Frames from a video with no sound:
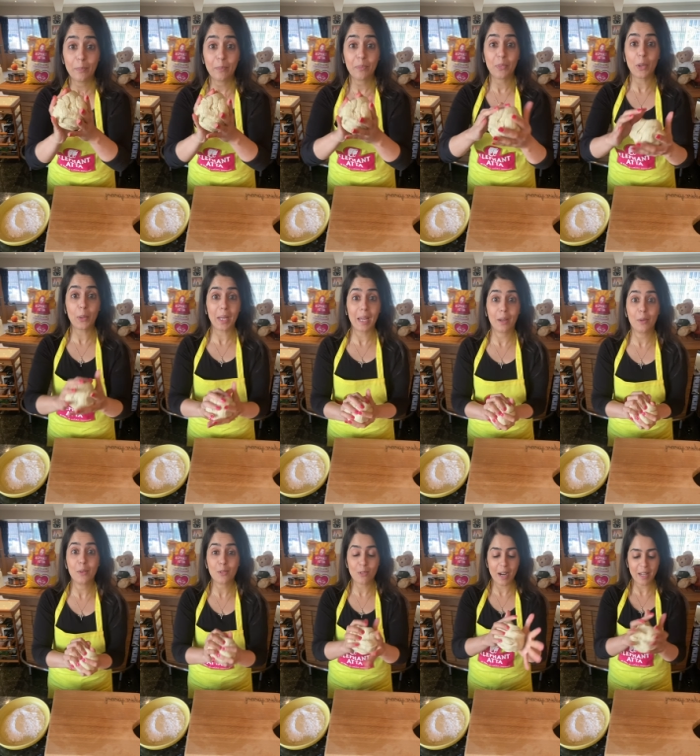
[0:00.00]
Okay,
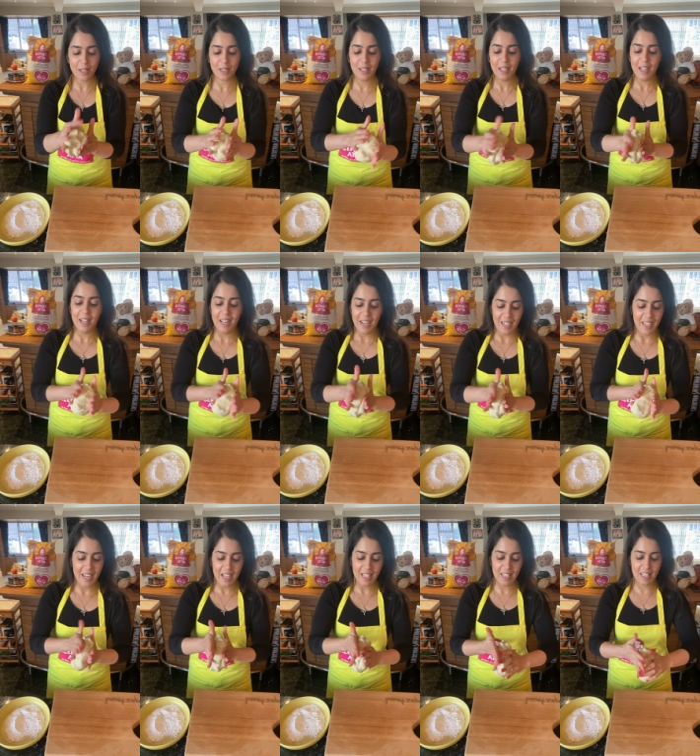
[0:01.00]
right,
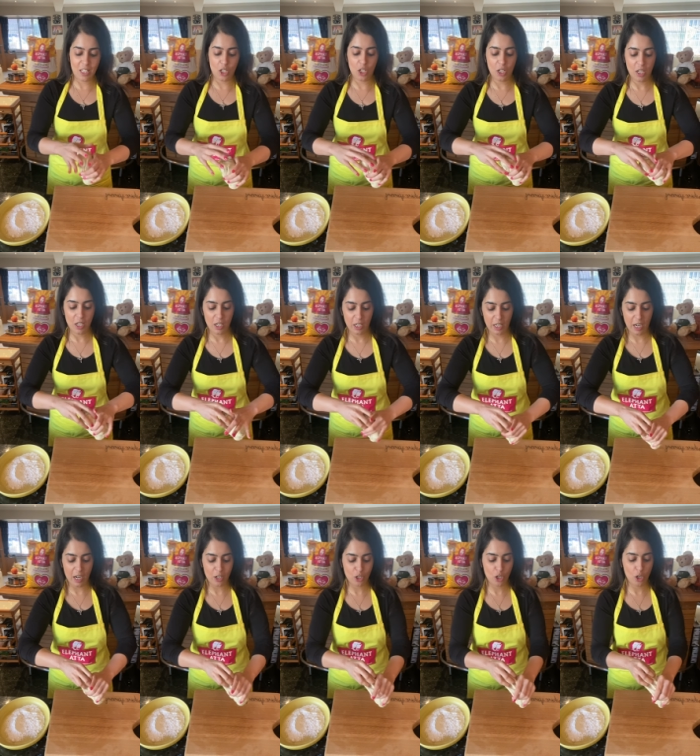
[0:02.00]
let's
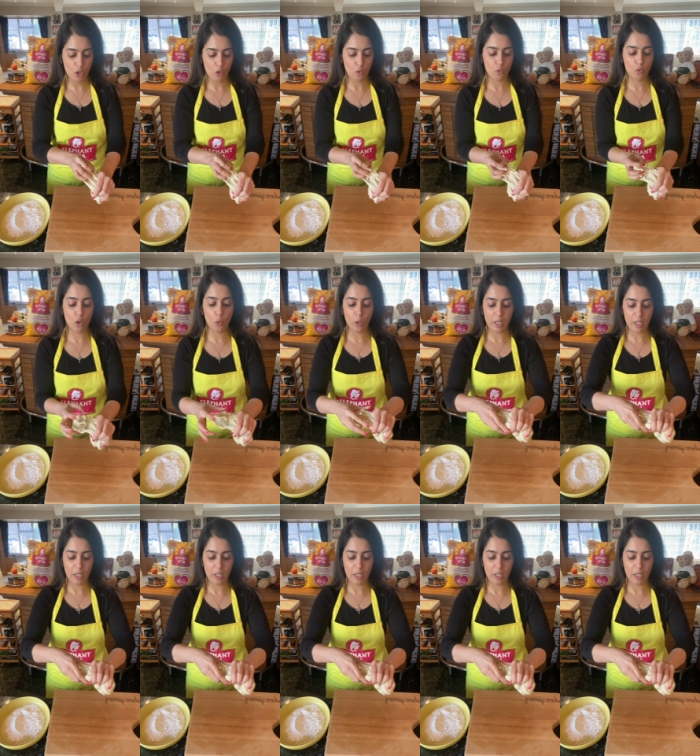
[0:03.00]
get rolling.